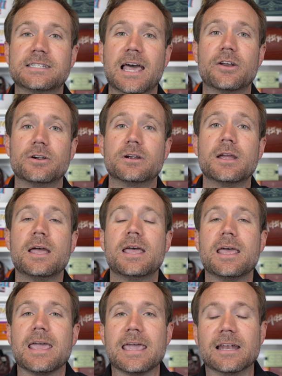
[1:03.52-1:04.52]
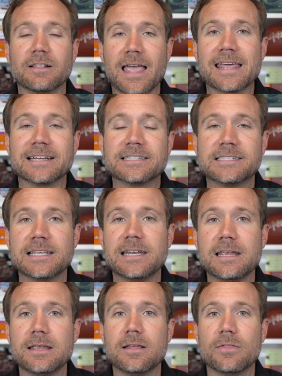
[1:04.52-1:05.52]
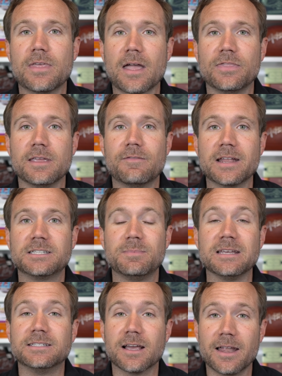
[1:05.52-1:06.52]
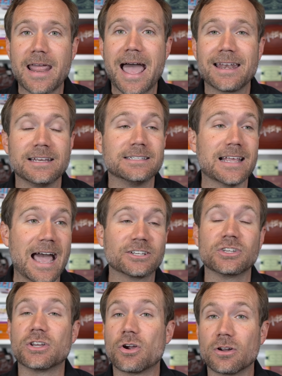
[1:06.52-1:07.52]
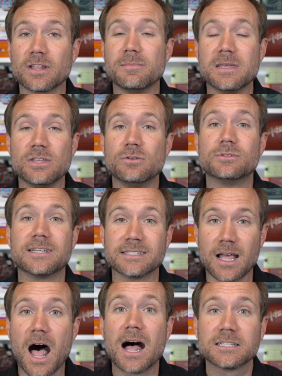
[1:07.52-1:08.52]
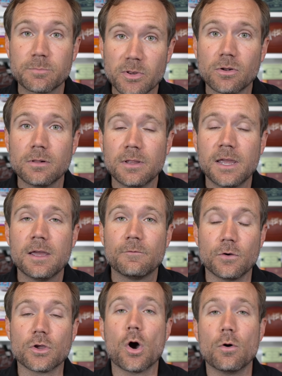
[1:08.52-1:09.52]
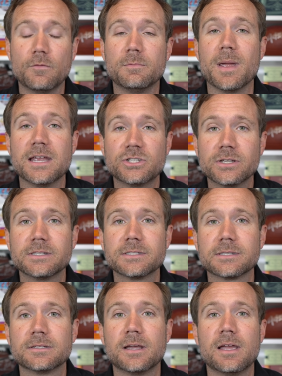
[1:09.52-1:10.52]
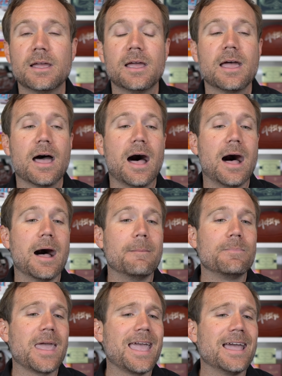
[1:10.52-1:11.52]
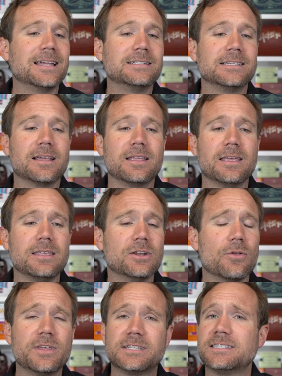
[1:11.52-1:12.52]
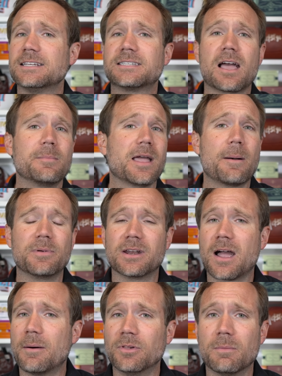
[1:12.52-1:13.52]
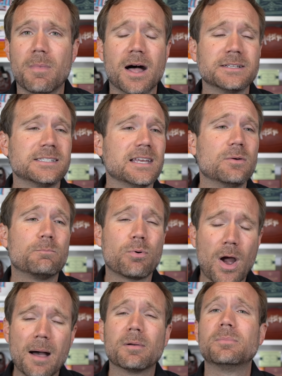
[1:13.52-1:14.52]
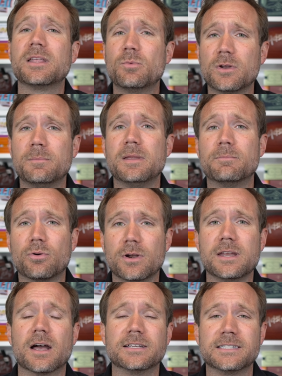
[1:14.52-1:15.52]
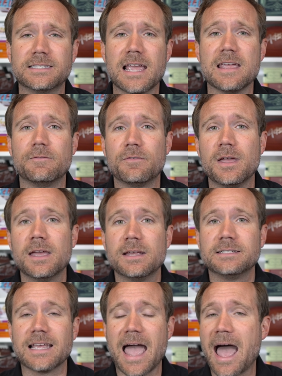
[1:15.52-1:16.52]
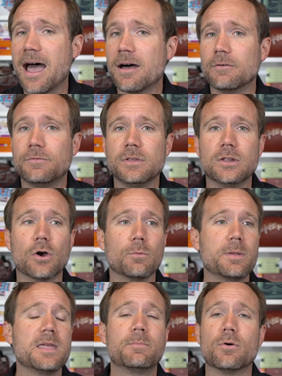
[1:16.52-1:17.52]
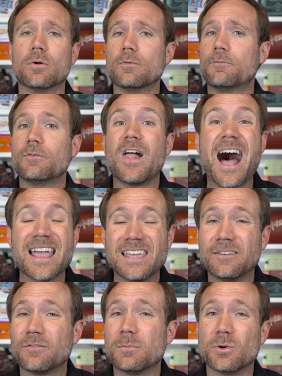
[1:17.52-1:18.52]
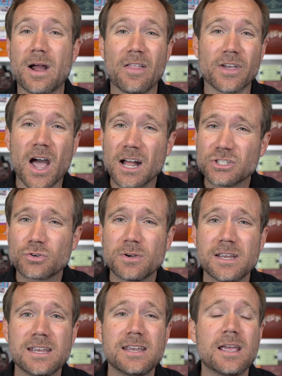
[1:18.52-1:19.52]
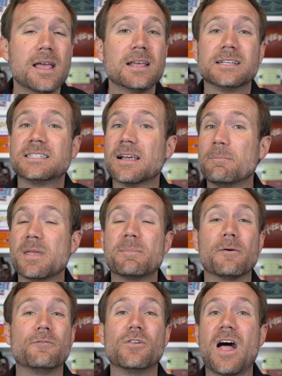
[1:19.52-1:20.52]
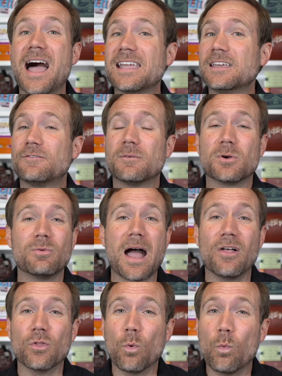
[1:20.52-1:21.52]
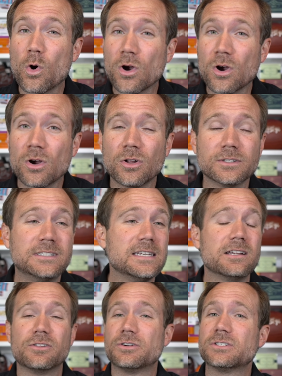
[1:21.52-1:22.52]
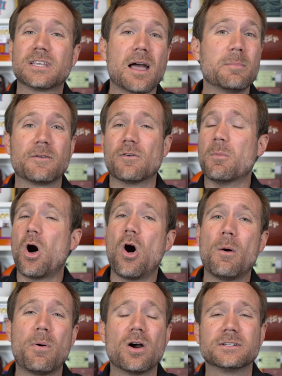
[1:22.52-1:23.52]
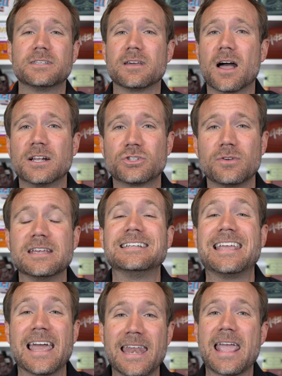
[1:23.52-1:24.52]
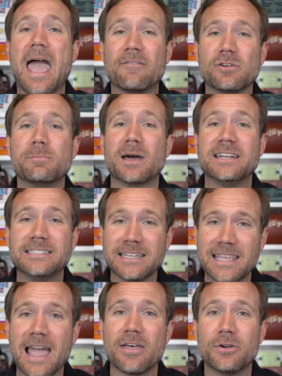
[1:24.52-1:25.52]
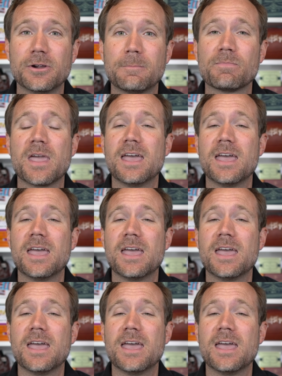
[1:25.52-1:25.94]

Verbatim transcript: center in Atlantic City that the event's being done at is actually currently being used as a hospital for COVID patients. Um, and you know this thing's coming up in a couple of months. It probably would have been pretty unsafe to have you know people fly in from around the country, some people flying in from around the world, dealers coming from all parts of the country and getting everybody together